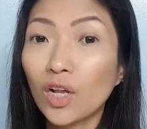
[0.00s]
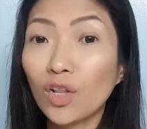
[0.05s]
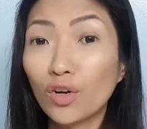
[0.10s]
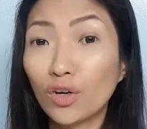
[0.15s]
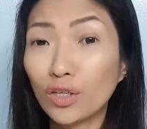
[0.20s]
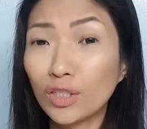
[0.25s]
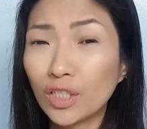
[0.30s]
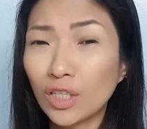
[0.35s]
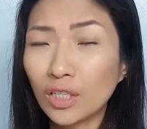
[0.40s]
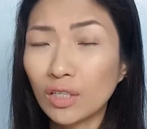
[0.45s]

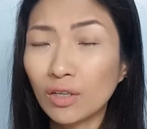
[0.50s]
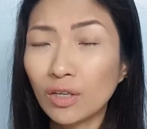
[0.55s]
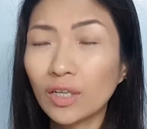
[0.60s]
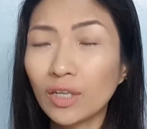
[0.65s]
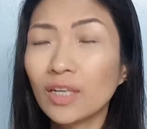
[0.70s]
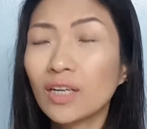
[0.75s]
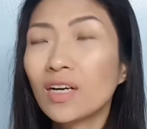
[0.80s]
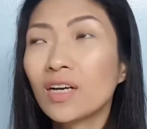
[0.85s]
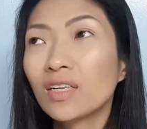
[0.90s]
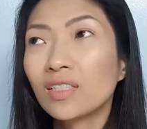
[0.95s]
allergic or
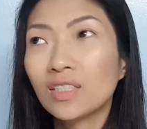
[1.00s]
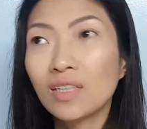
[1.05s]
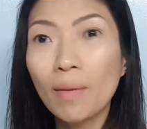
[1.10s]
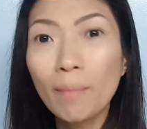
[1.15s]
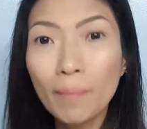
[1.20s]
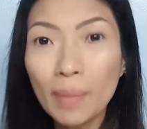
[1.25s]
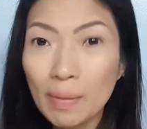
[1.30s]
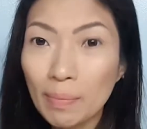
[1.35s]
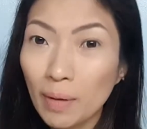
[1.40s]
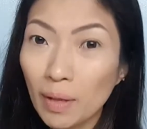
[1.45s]

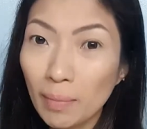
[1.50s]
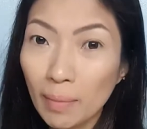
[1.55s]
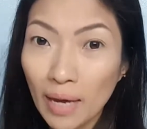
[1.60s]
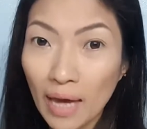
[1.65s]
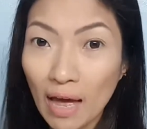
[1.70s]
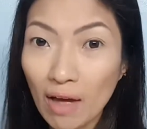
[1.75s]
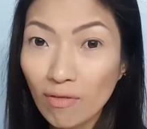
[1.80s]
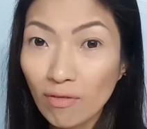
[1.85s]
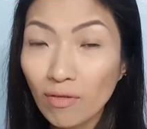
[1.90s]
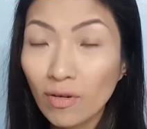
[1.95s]
some people may
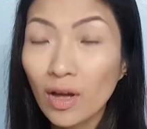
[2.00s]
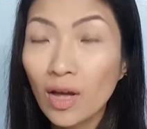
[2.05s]
have